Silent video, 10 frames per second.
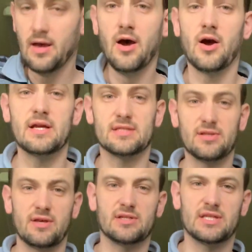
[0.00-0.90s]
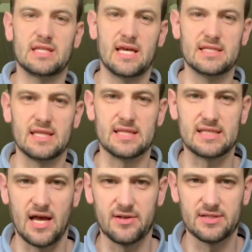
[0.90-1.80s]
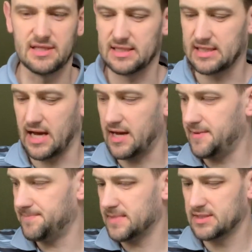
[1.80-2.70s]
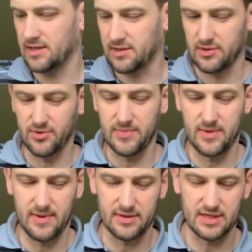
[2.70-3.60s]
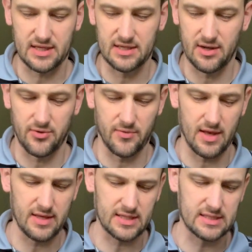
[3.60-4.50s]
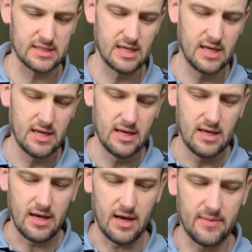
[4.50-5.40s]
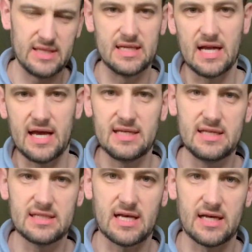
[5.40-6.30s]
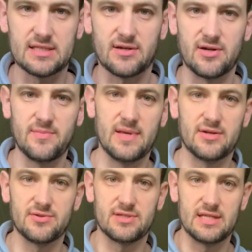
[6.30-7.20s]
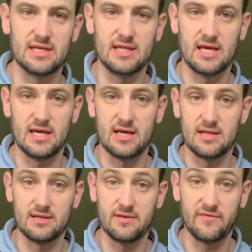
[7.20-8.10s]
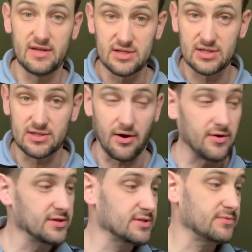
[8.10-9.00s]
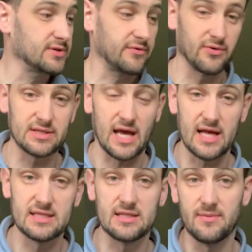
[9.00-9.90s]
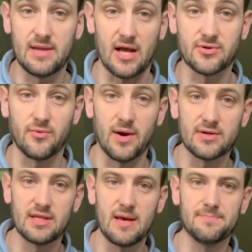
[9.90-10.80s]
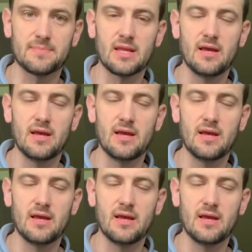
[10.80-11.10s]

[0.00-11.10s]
Alright, so there's a taste of the sounds on this guy. Let's talk a little bit about the Cunetto Relics. In the 90s, guys started to be interested in the vintage guitars, which of course had some natural wear to them.